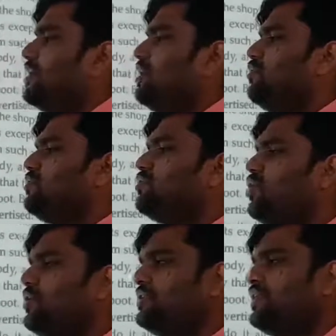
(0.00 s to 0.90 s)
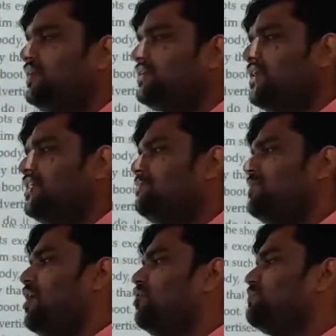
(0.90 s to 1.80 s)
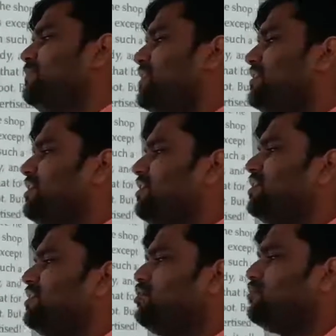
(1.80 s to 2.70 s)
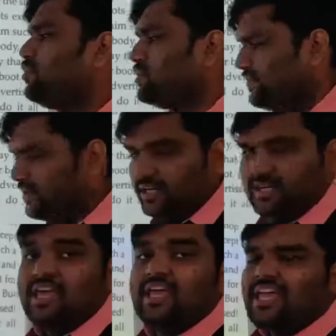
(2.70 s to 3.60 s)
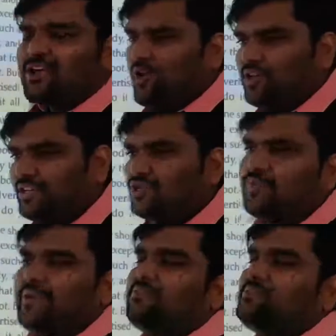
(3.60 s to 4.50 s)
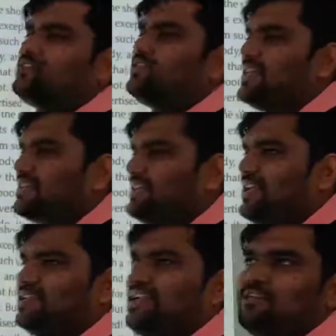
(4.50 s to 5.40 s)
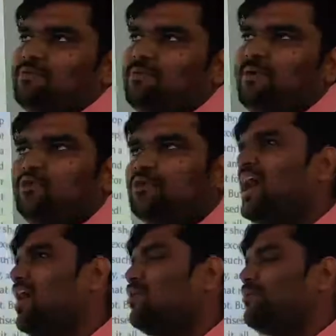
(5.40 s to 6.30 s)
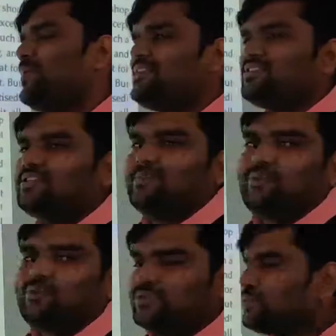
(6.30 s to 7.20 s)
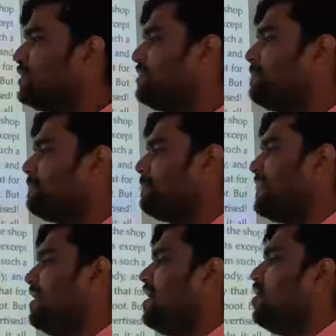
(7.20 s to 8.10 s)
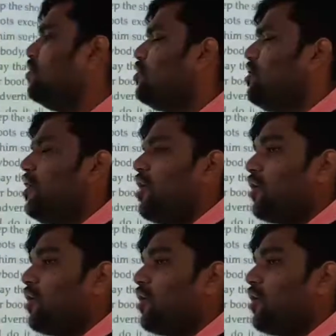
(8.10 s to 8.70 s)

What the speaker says: he would go in and tell him how splendidly the new boots fitted. He wanted to meet Mr. Jessley and tell him about how best the boots were, how